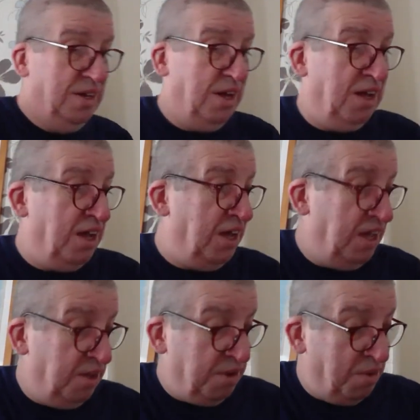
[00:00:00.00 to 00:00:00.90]

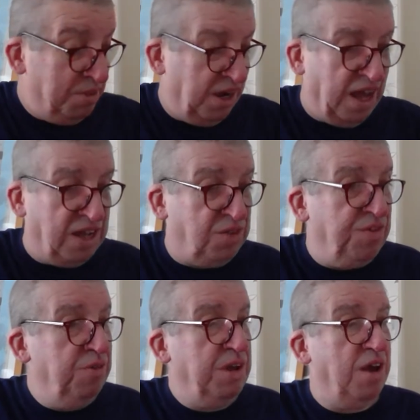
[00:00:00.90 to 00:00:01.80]
We've come to the last
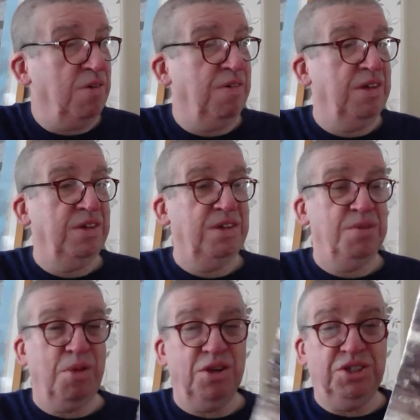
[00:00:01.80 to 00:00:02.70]
few now.
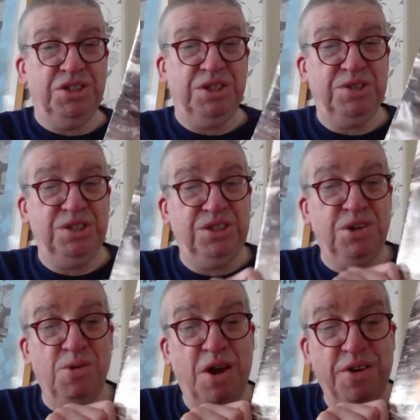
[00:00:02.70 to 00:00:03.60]
Apologies if this is
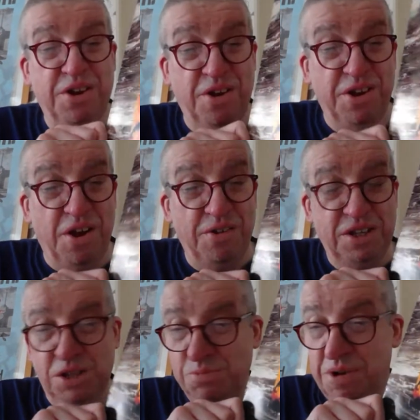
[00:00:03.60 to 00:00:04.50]
going on and on and on.
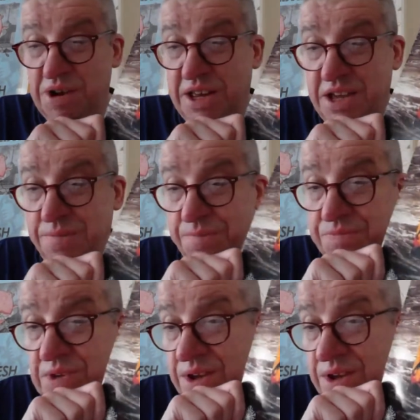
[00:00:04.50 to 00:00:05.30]
This is Marillion.